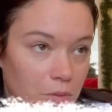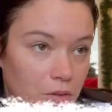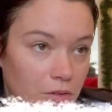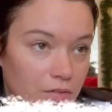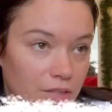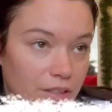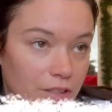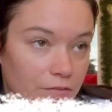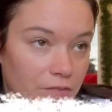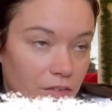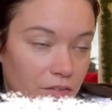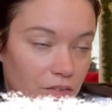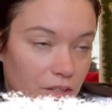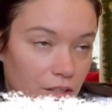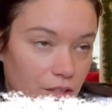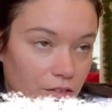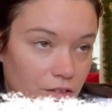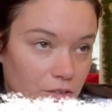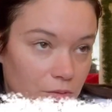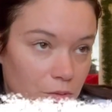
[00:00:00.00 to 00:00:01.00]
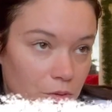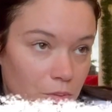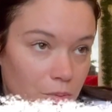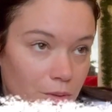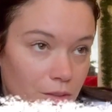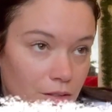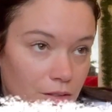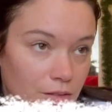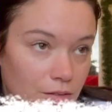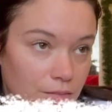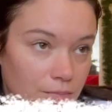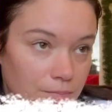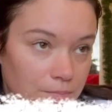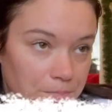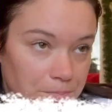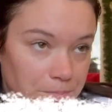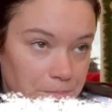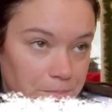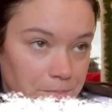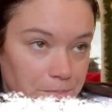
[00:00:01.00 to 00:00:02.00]
to read 15 Christmas books.
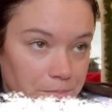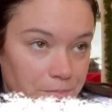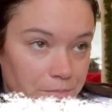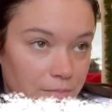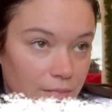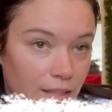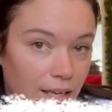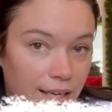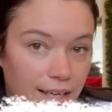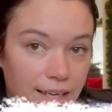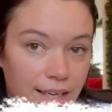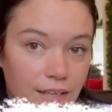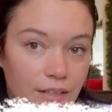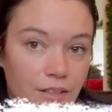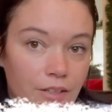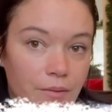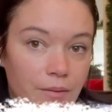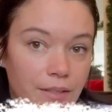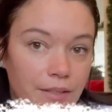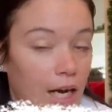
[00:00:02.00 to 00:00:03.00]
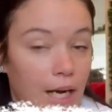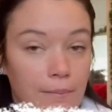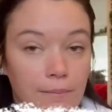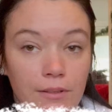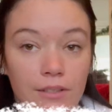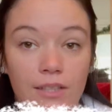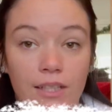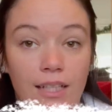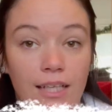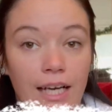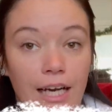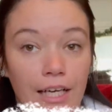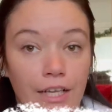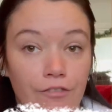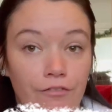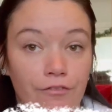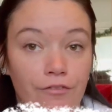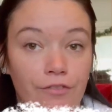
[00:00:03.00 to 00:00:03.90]
I can't do it. I'm just going to kind of